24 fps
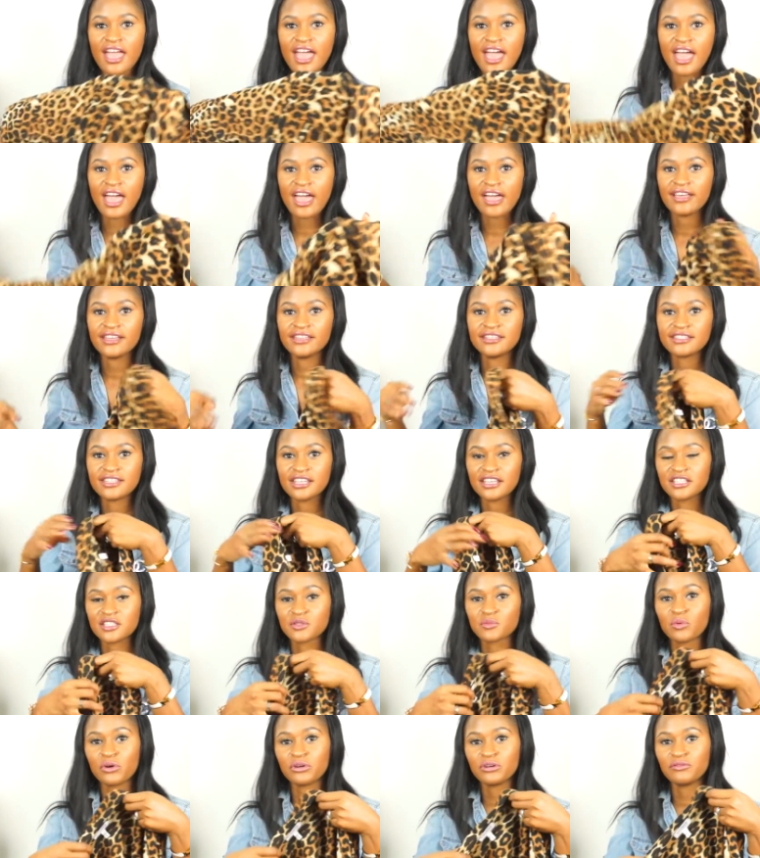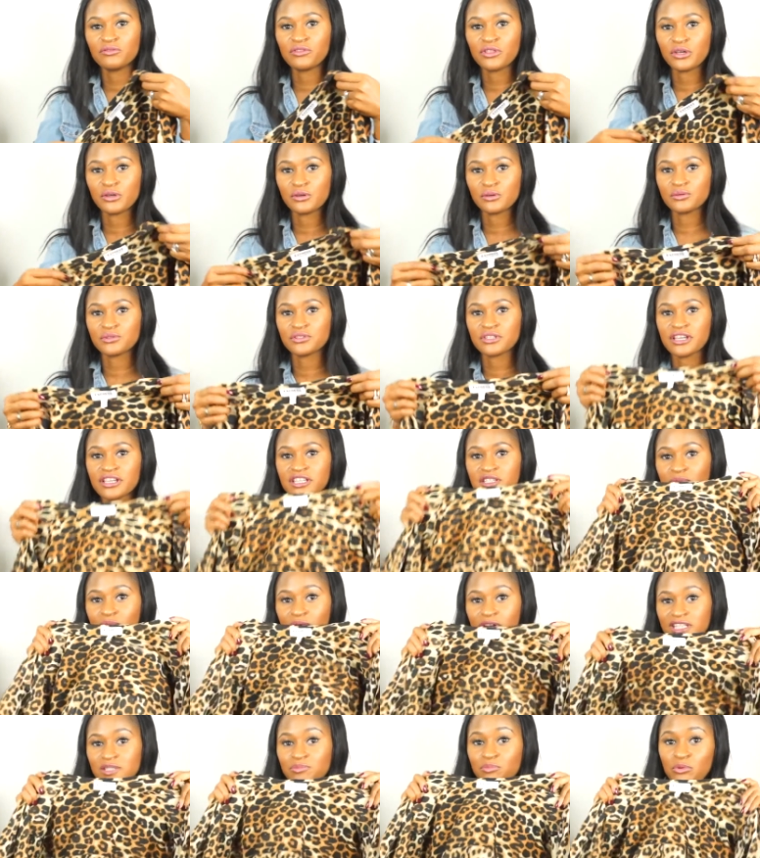And it's one of those
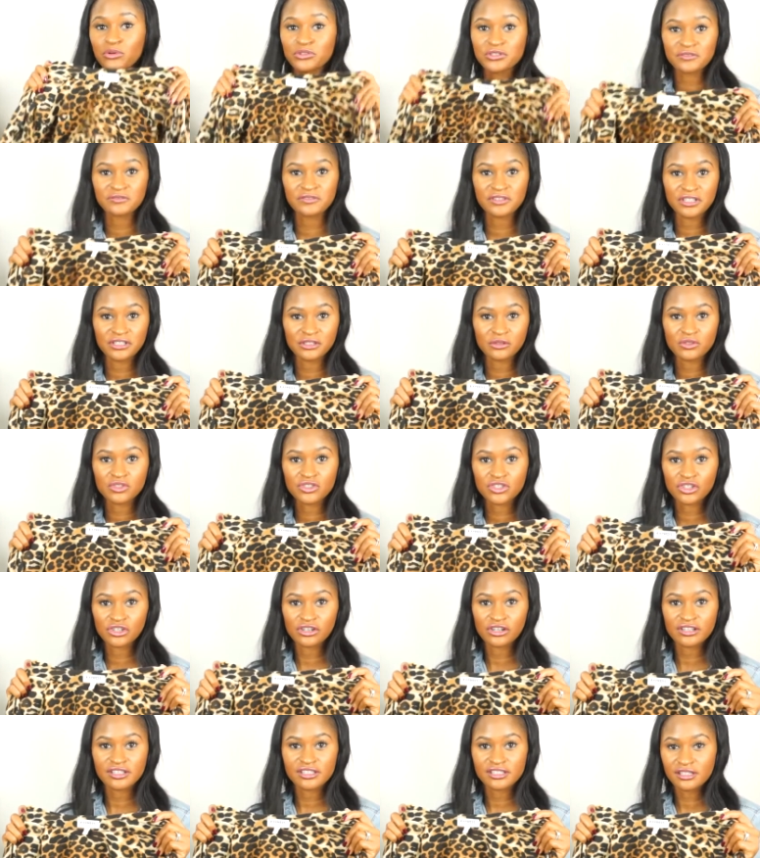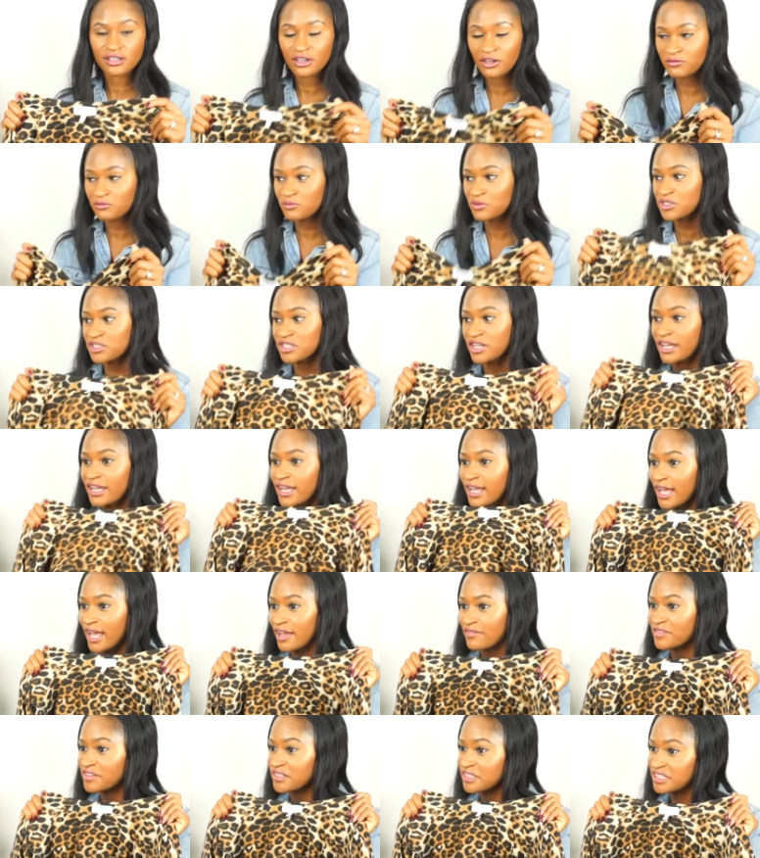Express Portofino shirts, of which I
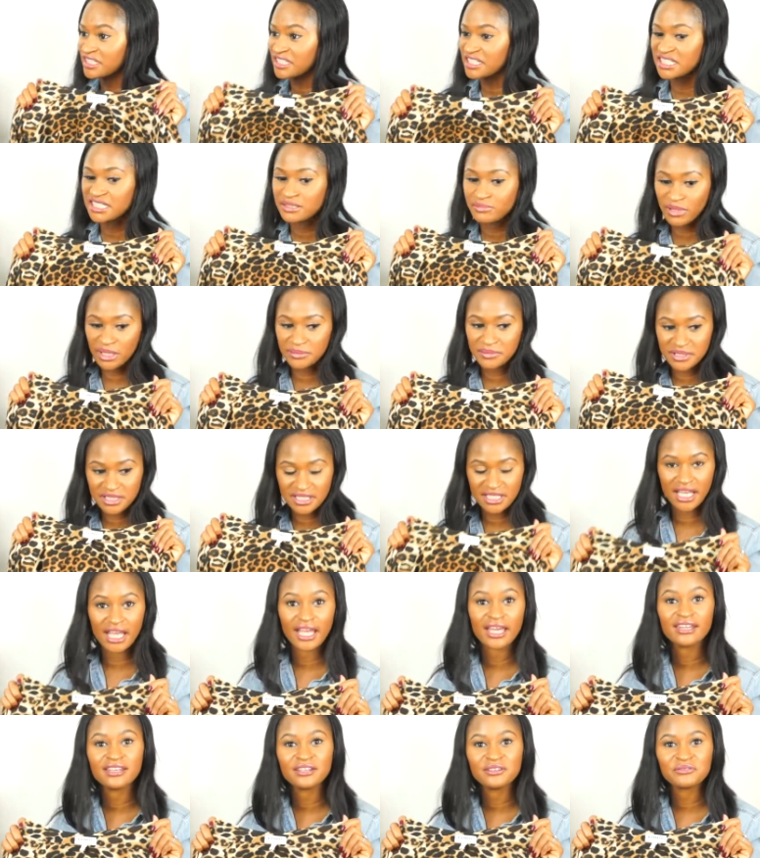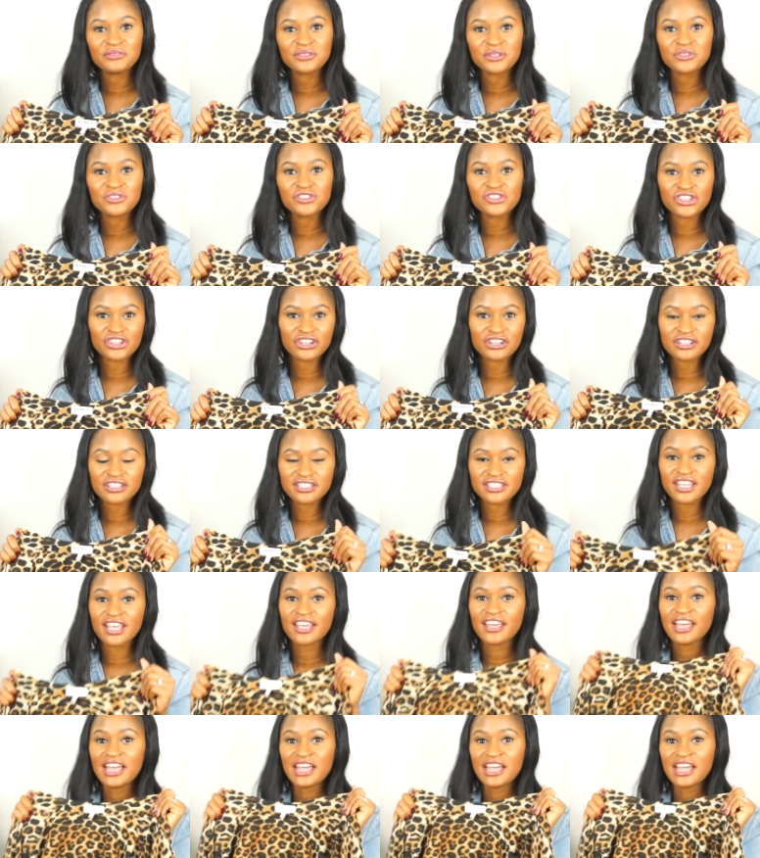have at least maybe ten of those shirts.